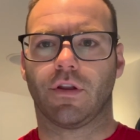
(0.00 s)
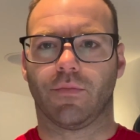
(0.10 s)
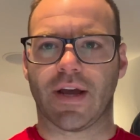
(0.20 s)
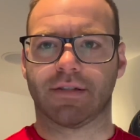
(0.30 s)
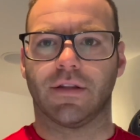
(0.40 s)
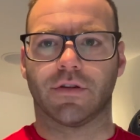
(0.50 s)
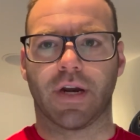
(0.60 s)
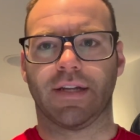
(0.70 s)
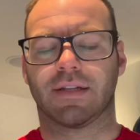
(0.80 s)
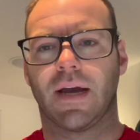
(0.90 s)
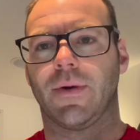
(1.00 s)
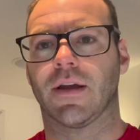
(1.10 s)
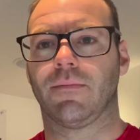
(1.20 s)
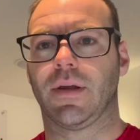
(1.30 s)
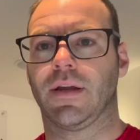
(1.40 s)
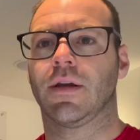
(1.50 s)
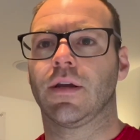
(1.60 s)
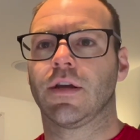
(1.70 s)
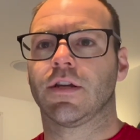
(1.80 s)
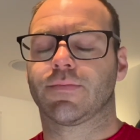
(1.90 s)
rest of the training time I can be
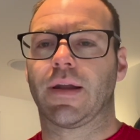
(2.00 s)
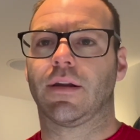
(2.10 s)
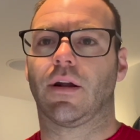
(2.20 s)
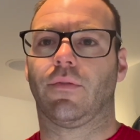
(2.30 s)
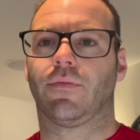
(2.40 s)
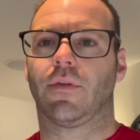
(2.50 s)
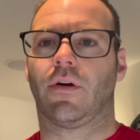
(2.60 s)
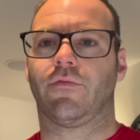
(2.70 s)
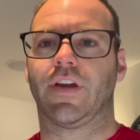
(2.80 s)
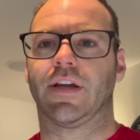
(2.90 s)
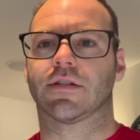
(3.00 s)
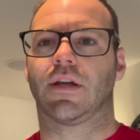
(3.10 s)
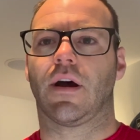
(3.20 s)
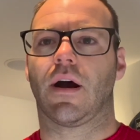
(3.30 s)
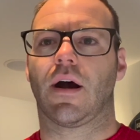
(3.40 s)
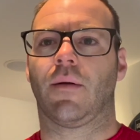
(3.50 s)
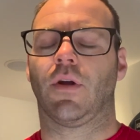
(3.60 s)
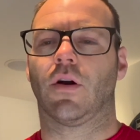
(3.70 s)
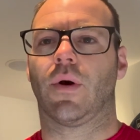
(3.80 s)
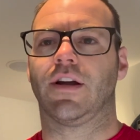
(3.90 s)
spending on things that I'm
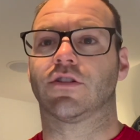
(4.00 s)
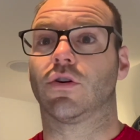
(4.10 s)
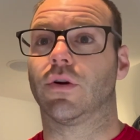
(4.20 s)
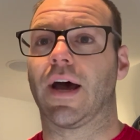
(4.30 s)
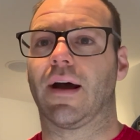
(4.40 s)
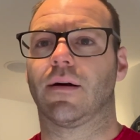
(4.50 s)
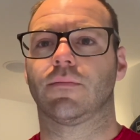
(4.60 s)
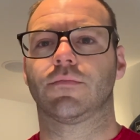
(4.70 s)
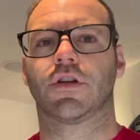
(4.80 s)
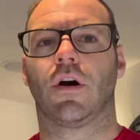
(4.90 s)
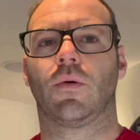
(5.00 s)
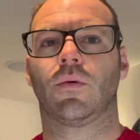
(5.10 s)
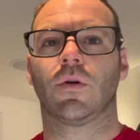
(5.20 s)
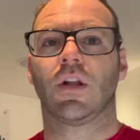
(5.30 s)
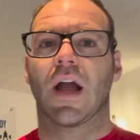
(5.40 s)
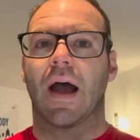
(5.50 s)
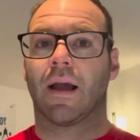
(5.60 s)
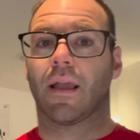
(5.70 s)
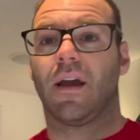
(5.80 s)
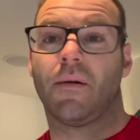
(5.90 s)
not quite as good at. So I
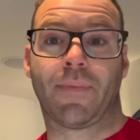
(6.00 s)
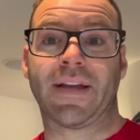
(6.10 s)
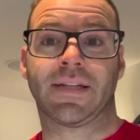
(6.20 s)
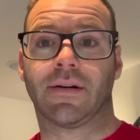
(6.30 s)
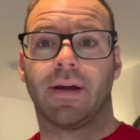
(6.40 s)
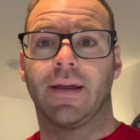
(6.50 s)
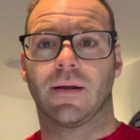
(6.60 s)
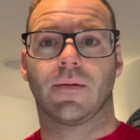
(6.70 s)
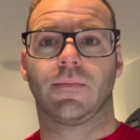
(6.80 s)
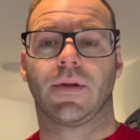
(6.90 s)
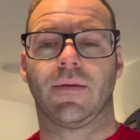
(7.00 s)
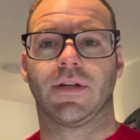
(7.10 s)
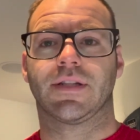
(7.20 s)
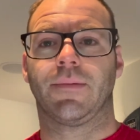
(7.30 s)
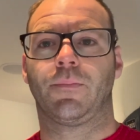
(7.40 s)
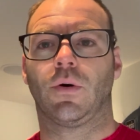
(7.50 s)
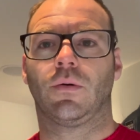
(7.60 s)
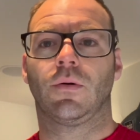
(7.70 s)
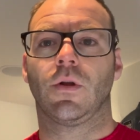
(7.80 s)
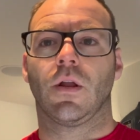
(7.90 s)
basically, keeping it
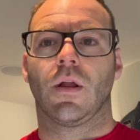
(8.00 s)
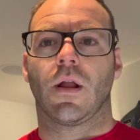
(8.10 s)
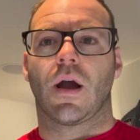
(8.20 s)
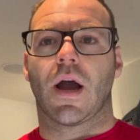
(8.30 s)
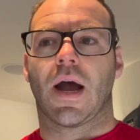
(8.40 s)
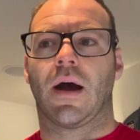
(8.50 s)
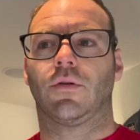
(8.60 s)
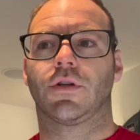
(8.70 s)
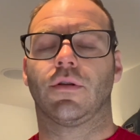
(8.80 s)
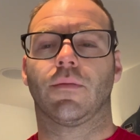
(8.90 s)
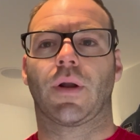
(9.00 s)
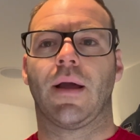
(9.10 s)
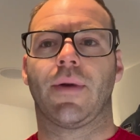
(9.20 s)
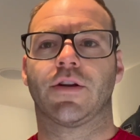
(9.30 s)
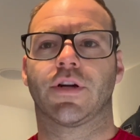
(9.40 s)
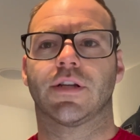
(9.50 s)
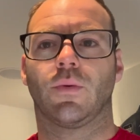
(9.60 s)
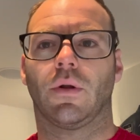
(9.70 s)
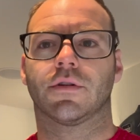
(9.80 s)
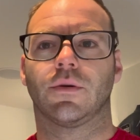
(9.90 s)
simple, I'll do the plyometrics
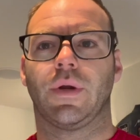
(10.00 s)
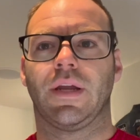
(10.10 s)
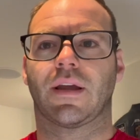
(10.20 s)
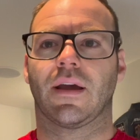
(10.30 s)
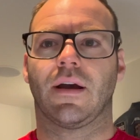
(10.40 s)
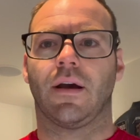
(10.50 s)
once a week,